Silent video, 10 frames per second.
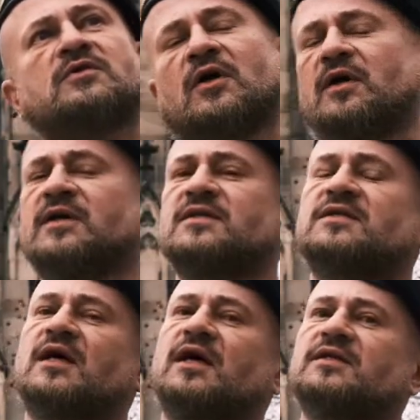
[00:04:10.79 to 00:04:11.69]
dark
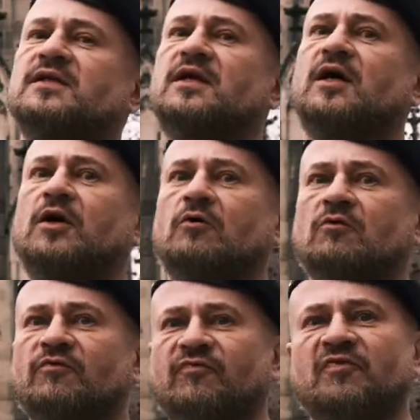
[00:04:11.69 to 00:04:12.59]
sides and our
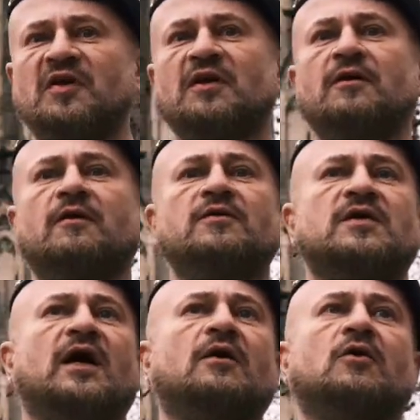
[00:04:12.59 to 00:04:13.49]
own fears,
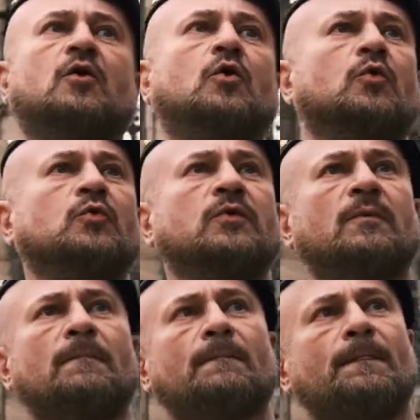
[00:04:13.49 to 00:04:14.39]
our own